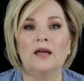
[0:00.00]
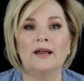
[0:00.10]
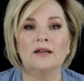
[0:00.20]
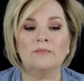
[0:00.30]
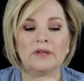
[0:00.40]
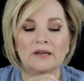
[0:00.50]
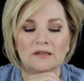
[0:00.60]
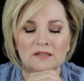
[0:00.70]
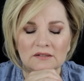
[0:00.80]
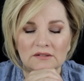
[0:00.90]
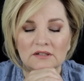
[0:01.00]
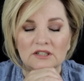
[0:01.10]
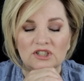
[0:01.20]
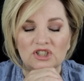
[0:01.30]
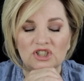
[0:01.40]
And I'm like, oh,
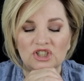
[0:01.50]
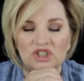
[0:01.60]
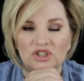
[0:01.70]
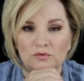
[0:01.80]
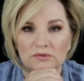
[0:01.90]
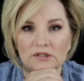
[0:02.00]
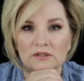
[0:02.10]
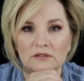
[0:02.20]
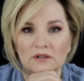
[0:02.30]
shoot.